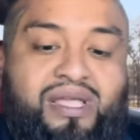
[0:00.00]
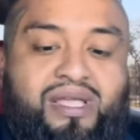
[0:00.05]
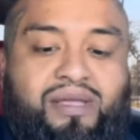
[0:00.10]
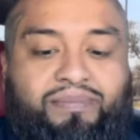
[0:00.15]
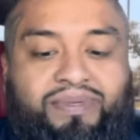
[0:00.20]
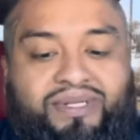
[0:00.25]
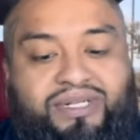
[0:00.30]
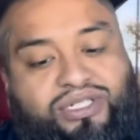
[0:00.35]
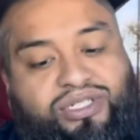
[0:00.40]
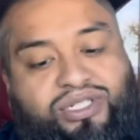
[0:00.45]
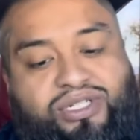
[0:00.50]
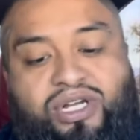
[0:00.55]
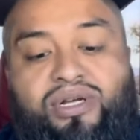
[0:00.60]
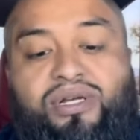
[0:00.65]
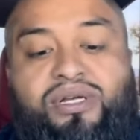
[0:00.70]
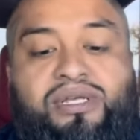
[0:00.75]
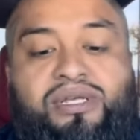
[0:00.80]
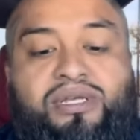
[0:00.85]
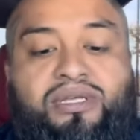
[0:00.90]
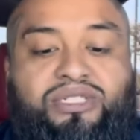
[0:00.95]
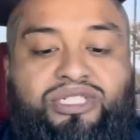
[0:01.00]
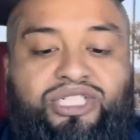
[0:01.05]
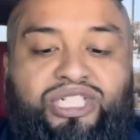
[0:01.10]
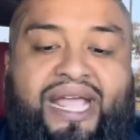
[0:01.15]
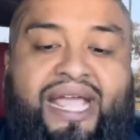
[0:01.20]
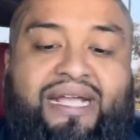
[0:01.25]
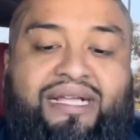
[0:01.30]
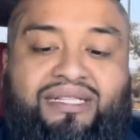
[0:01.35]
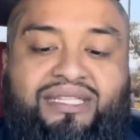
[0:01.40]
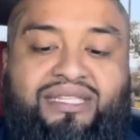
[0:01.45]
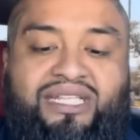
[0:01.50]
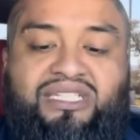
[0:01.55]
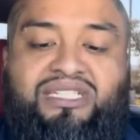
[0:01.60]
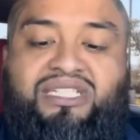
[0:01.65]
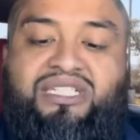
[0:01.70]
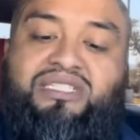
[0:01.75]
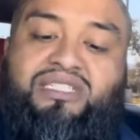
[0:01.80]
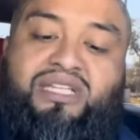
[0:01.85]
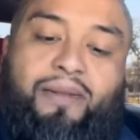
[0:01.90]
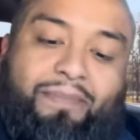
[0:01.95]
Because, you know, Jack thinks
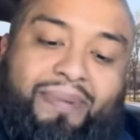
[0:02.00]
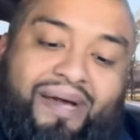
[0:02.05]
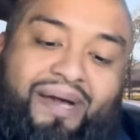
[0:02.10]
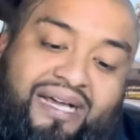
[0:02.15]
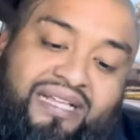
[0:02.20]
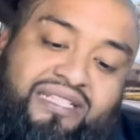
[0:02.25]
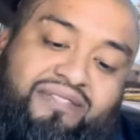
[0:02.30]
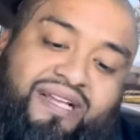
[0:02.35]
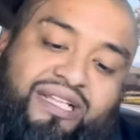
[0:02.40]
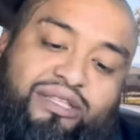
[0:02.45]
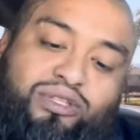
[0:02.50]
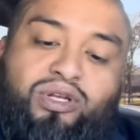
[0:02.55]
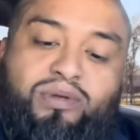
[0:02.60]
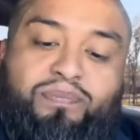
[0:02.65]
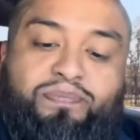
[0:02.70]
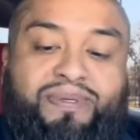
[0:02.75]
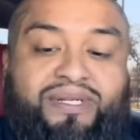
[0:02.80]
he's a boss, vato.